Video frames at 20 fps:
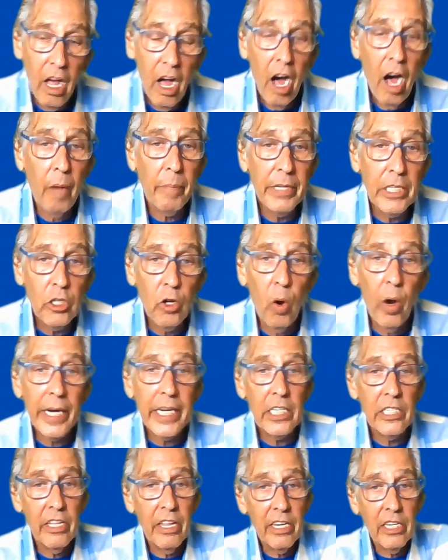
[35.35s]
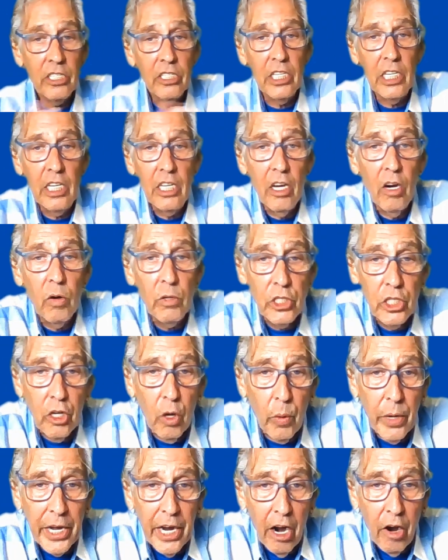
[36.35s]
I'll be talking to their CEO,
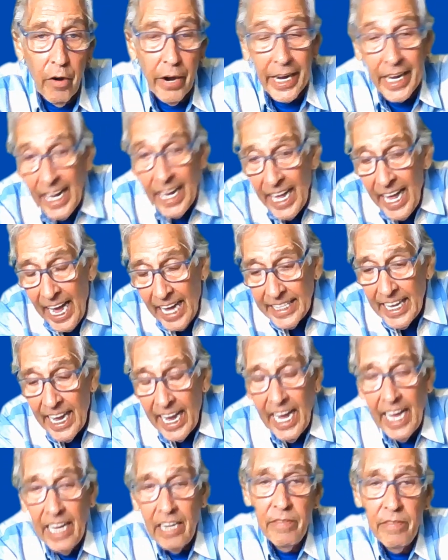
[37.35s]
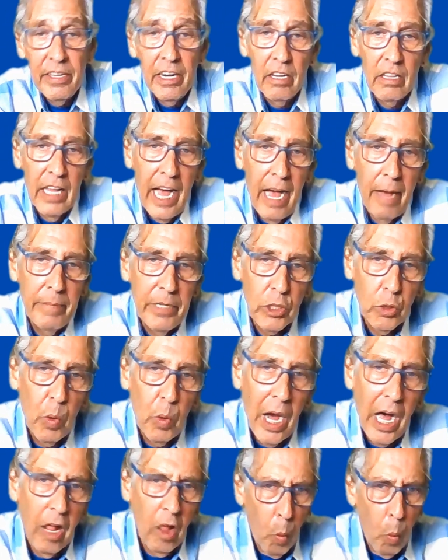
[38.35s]
Joey Herrick, and the head of their lab as
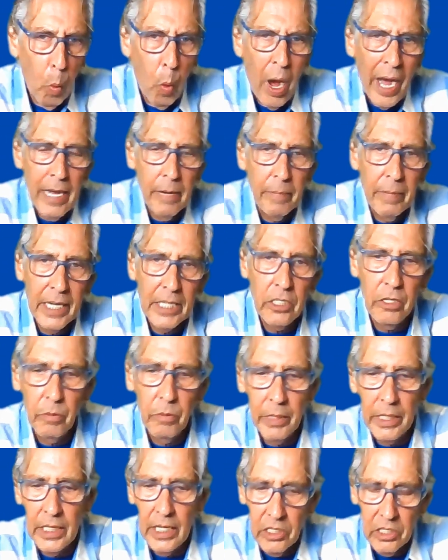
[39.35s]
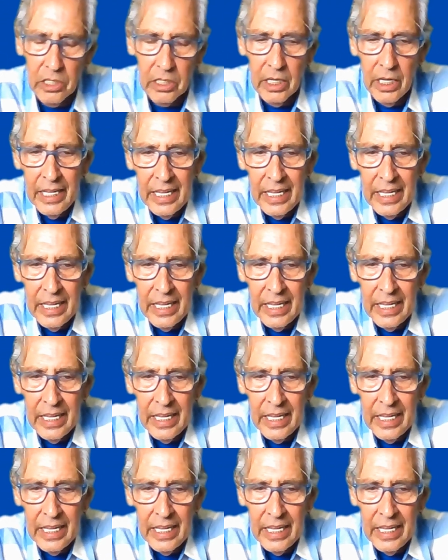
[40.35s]
well. Why am I doing this?